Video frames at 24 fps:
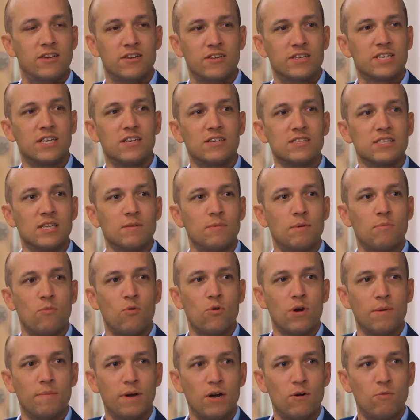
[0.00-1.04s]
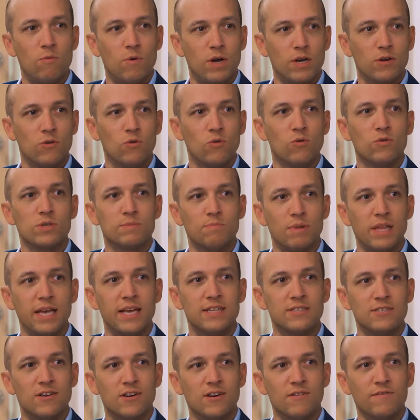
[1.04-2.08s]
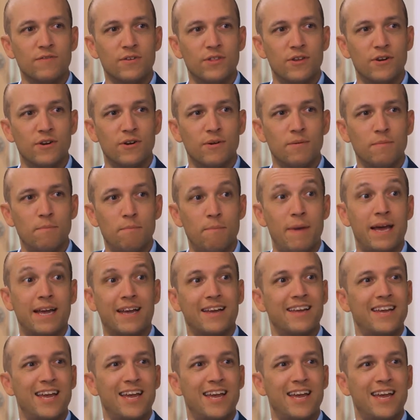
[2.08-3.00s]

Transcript: Can you tell us a little bit more about what Google's plans are for their mega